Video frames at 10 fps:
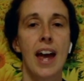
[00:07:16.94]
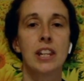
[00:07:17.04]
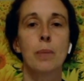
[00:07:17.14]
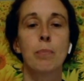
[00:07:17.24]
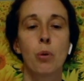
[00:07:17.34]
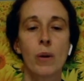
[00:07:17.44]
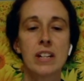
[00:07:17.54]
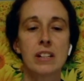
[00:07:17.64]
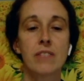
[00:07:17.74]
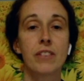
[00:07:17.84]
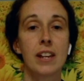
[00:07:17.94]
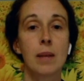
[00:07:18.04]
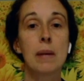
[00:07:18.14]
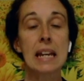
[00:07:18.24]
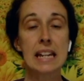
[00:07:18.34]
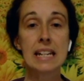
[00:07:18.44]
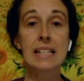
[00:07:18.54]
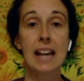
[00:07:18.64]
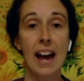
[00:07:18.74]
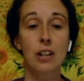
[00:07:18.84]
And the point of them
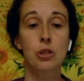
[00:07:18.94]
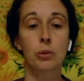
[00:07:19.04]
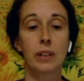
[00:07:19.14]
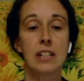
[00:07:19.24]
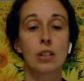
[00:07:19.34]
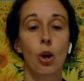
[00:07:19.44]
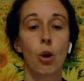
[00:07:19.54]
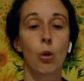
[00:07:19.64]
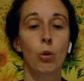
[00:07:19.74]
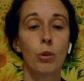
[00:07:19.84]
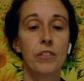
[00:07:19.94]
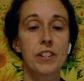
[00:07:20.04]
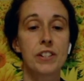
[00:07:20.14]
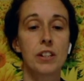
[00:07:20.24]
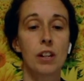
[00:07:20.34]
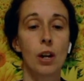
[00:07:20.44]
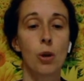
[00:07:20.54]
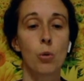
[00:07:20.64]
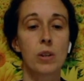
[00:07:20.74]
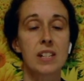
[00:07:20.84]
is actually to hold this
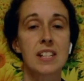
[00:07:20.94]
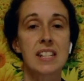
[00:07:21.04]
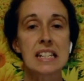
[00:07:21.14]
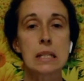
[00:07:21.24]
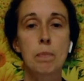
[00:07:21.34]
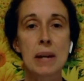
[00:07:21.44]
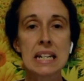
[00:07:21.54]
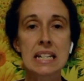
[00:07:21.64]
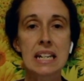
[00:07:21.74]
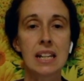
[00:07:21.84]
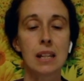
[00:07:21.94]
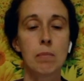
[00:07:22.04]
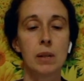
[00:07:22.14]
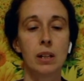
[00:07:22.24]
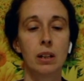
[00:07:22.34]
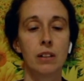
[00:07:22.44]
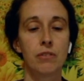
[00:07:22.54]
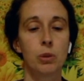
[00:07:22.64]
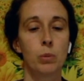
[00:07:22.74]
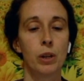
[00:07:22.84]
yolk suspended in the middle, if
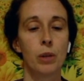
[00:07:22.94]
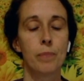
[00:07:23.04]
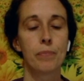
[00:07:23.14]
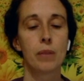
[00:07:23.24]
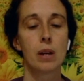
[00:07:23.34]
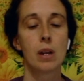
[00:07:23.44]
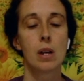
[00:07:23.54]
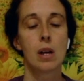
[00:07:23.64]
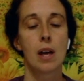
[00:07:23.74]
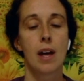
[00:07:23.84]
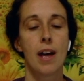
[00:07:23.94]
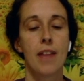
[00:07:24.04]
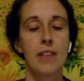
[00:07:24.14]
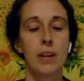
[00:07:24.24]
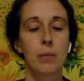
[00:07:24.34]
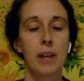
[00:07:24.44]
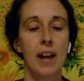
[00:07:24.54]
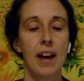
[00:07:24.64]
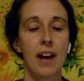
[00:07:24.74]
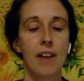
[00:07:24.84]
you will. And then we
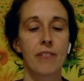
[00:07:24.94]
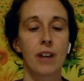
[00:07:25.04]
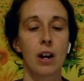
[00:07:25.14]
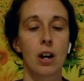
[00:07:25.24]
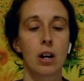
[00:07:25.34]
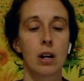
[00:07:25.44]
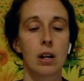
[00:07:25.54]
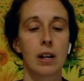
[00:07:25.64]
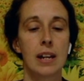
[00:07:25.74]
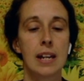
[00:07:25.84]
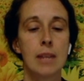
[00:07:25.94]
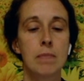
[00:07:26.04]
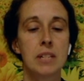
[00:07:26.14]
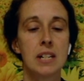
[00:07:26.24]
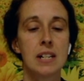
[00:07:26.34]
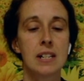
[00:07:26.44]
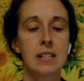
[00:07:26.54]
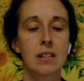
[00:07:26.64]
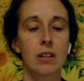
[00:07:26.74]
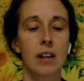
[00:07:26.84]
have our emptiness,
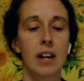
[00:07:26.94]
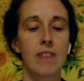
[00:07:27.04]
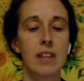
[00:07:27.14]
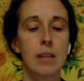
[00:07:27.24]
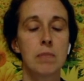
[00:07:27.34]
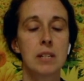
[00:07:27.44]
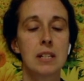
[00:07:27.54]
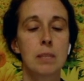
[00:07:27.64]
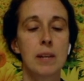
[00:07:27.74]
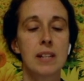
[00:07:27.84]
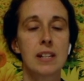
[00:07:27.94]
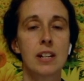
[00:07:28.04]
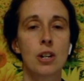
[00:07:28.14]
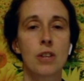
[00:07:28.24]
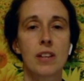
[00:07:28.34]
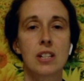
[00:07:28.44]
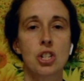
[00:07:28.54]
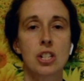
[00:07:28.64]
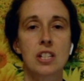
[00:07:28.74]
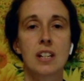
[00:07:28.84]
our kind of empty space here, that's
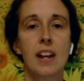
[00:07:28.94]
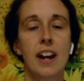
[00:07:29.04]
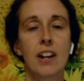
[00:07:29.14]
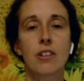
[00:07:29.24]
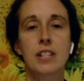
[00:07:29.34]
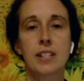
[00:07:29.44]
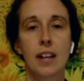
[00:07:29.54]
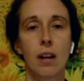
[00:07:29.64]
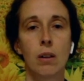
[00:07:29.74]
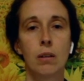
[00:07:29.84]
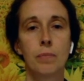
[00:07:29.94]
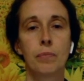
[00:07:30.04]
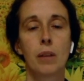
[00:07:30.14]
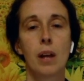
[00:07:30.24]
just an air cell.